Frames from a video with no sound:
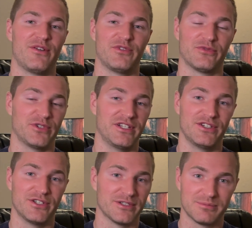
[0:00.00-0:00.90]
feel free
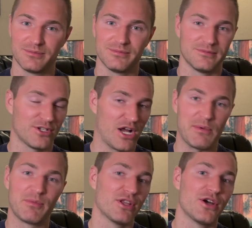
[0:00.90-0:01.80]
to
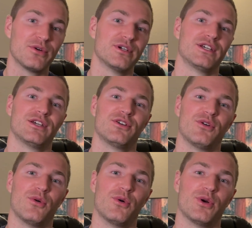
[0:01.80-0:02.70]
comment below,
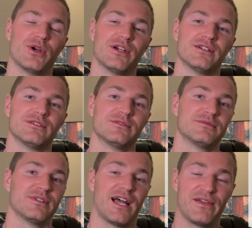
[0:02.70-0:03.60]
or
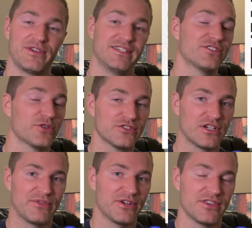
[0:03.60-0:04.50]
I have a Discord
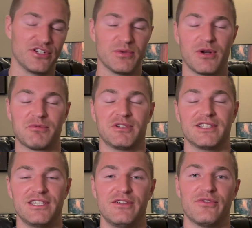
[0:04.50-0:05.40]
server that you're welcome to
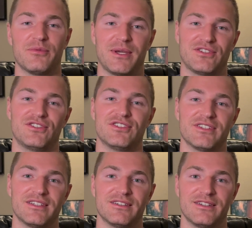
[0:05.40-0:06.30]
leave messages
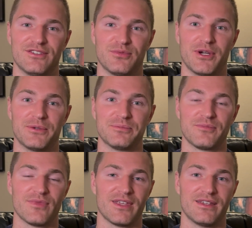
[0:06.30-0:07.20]
in as well.
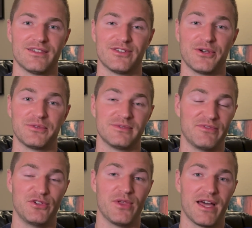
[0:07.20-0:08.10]
So
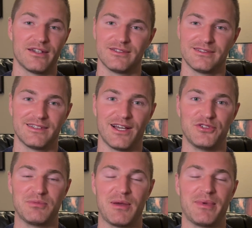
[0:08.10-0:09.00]
if you do that, I'll
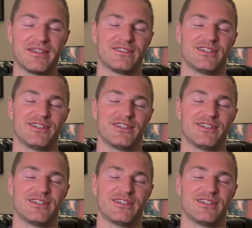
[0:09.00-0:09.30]
do my best